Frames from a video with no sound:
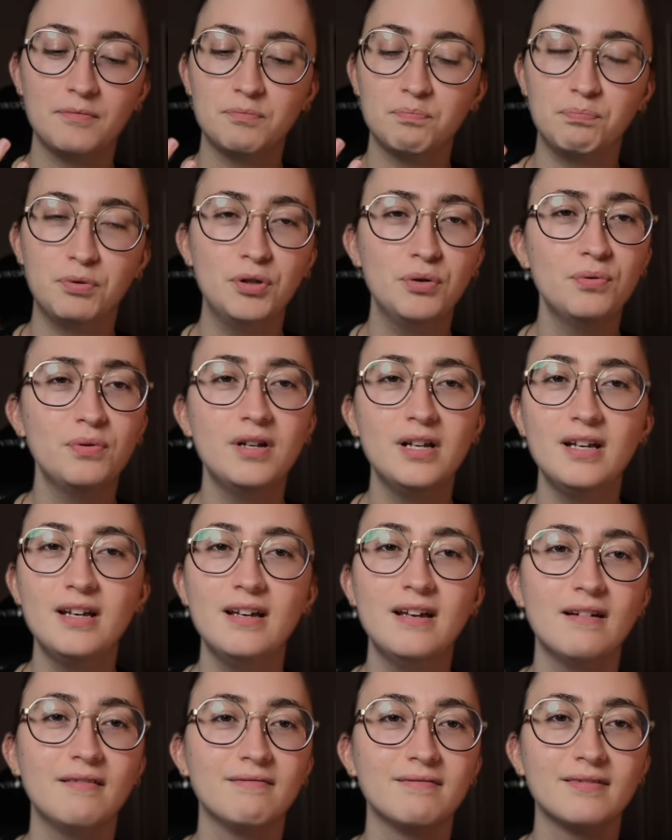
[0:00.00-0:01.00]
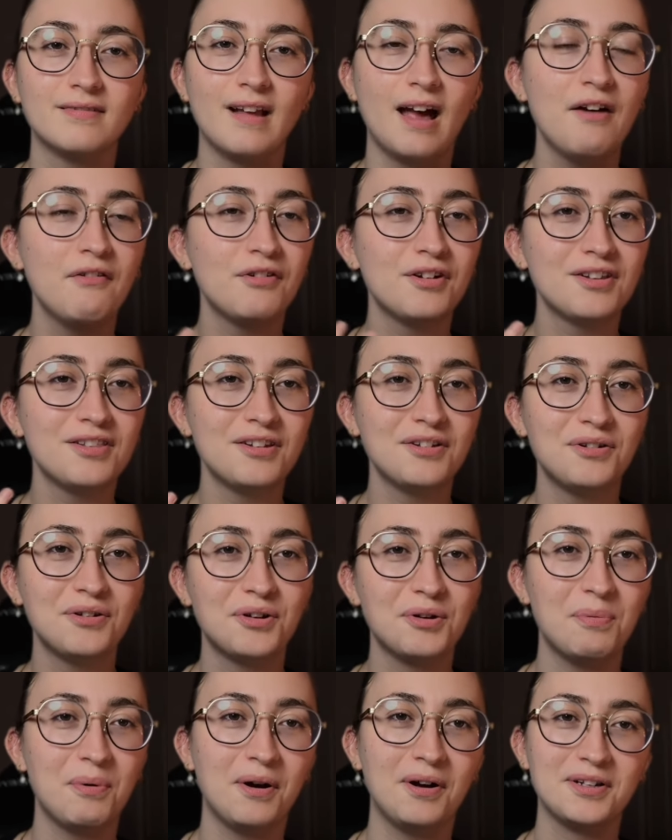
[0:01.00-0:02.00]
beauty, everything you
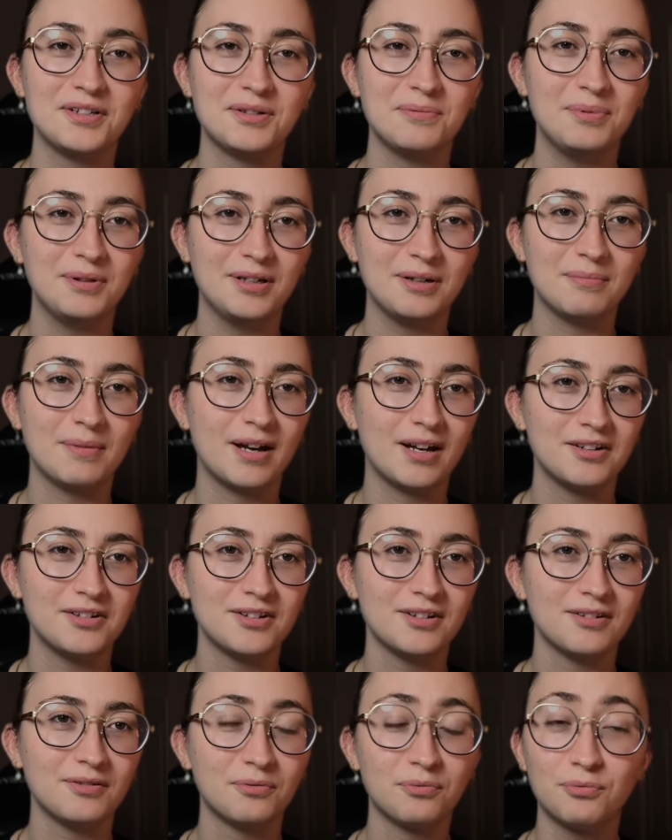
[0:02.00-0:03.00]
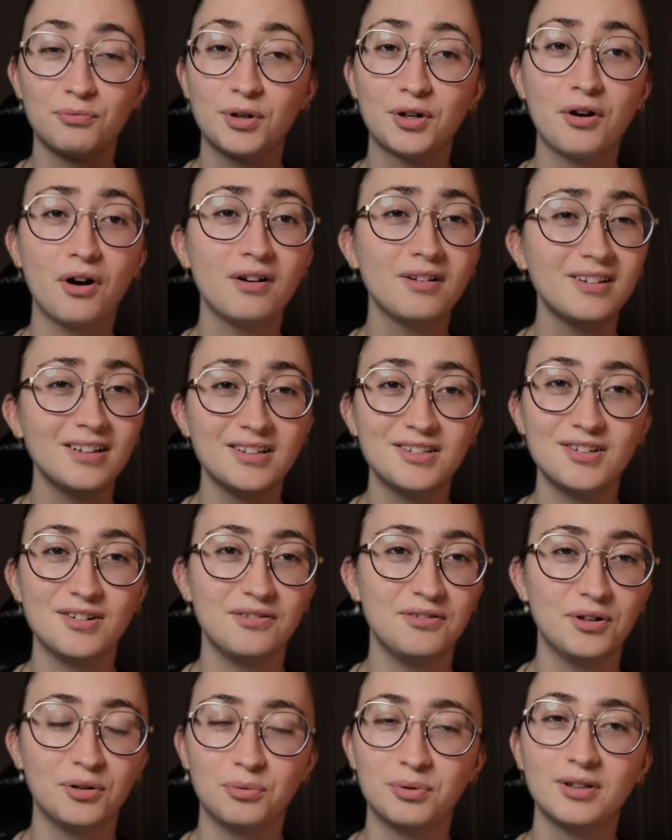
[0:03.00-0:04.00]
could possibly imagine, regardless if
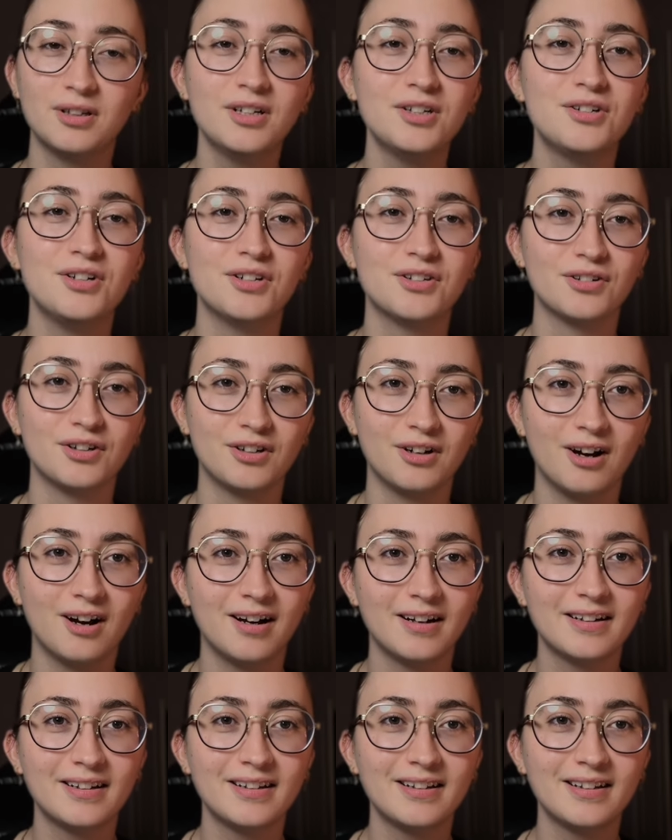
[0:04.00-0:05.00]
you're religious or not,